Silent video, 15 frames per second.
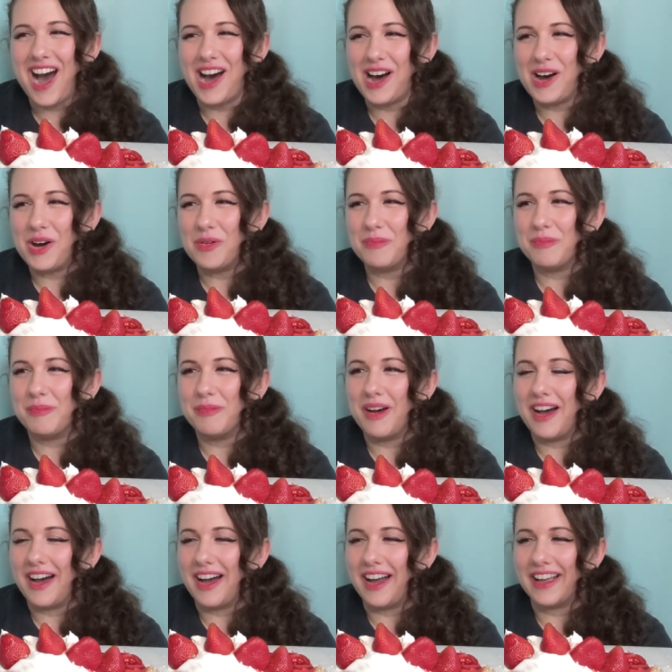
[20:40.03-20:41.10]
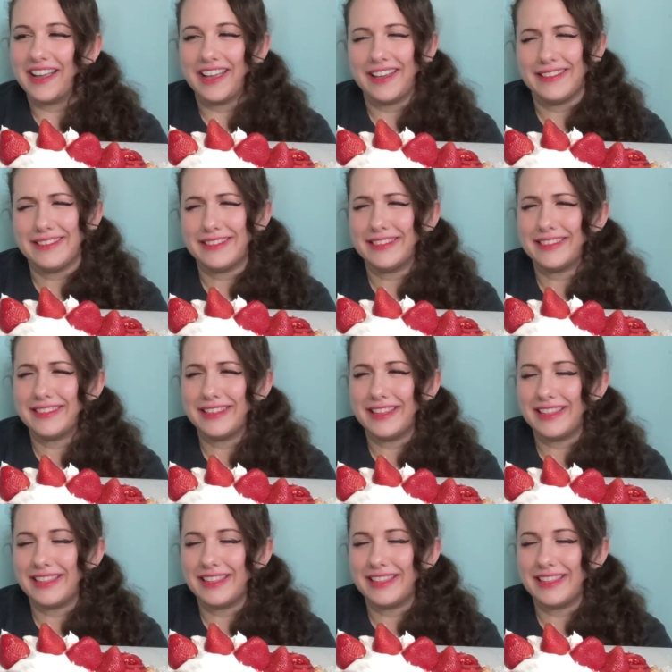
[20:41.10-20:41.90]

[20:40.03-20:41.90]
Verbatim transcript: um, I guess